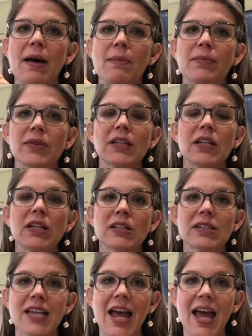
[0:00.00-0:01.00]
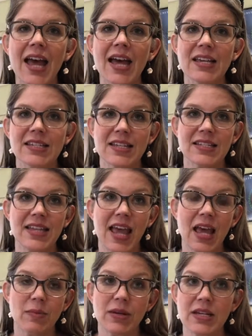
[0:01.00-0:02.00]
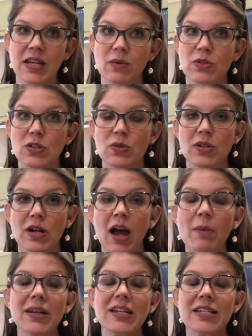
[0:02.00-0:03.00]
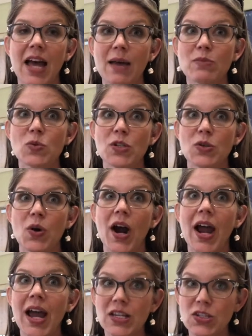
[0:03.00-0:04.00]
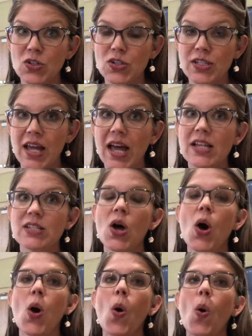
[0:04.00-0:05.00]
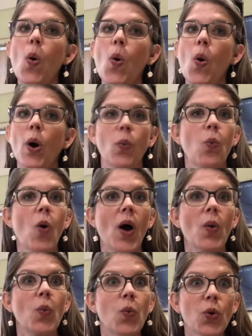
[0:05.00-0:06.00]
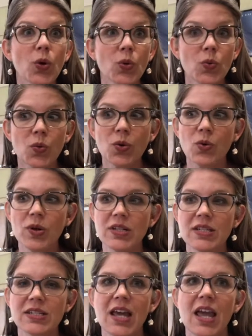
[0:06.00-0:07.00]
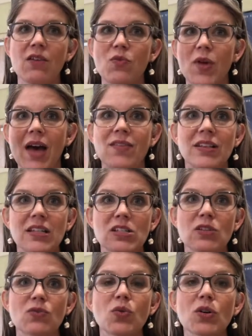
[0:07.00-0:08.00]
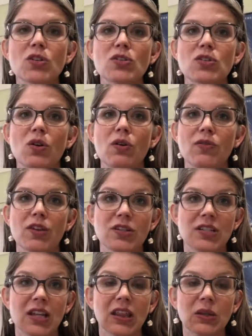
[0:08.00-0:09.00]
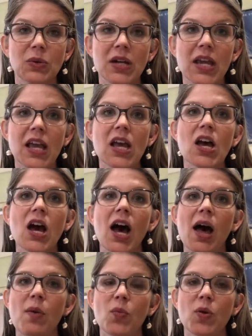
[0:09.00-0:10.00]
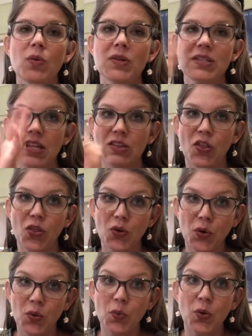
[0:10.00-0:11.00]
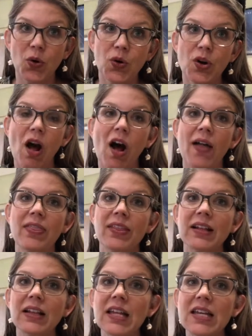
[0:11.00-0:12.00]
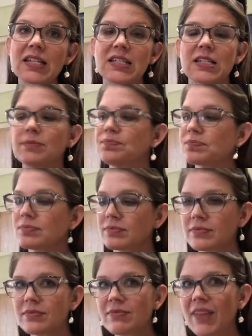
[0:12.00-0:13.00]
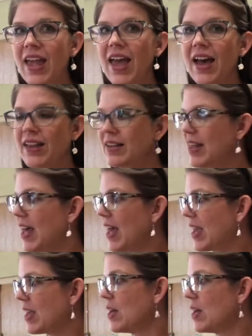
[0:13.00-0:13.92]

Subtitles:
little tags that say how many times we do our exercise, or what word we're going to say if we have a list of words. So if there's a 3, we would say the third word on the list. And they